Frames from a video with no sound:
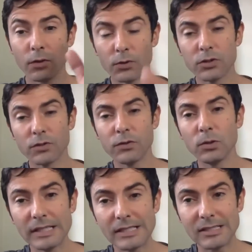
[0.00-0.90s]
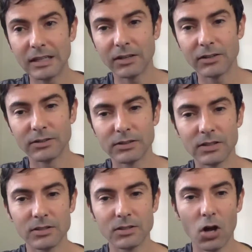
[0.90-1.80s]
for those of you listening here to
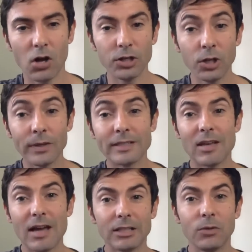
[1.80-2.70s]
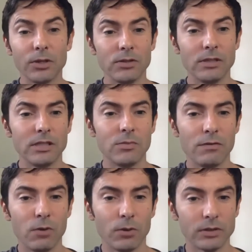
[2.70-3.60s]
this call, you know exactly what you need to be
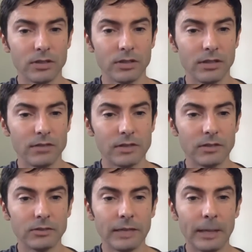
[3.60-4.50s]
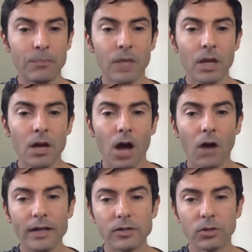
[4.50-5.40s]
focused on every single day.
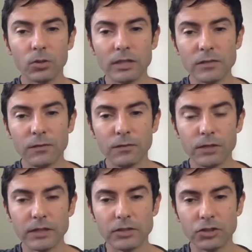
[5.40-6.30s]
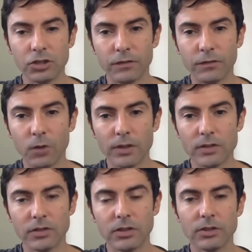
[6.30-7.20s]
All right, so let's shift
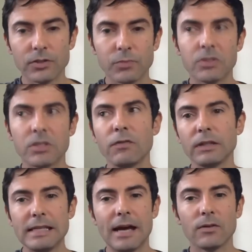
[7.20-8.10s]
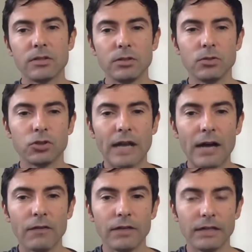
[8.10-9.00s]
focus here specifically now to
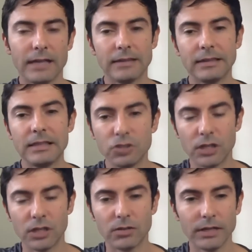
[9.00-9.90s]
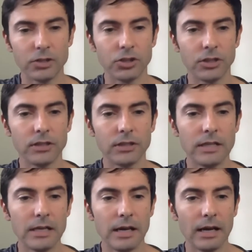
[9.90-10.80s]
traffic and lead generation.
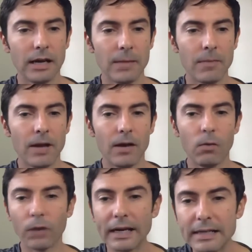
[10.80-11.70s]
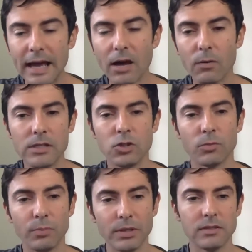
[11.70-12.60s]
Right now in your
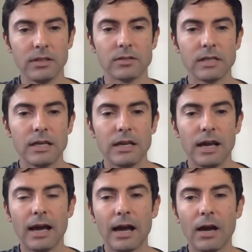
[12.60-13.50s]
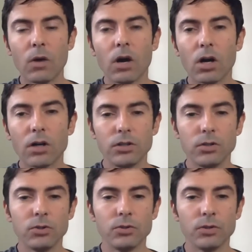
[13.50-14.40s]
business, how are
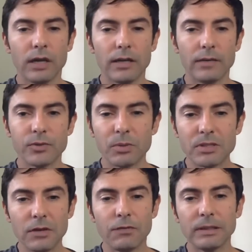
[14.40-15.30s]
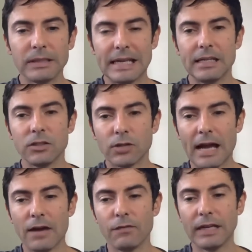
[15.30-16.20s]
you specifically getting
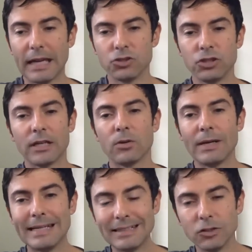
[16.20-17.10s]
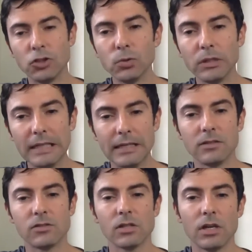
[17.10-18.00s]
traffic and generating new
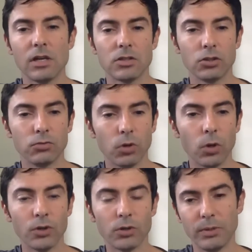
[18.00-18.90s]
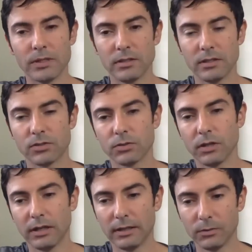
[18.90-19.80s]
leads to grow your business
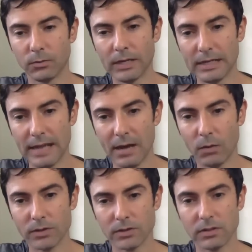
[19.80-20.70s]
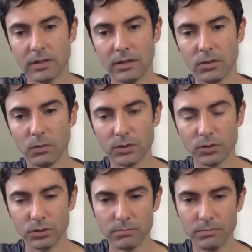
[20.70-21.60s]
right now? What's
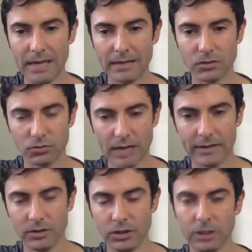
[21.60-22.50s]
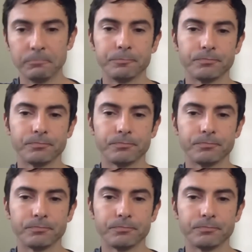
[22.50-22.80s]
your main strategy?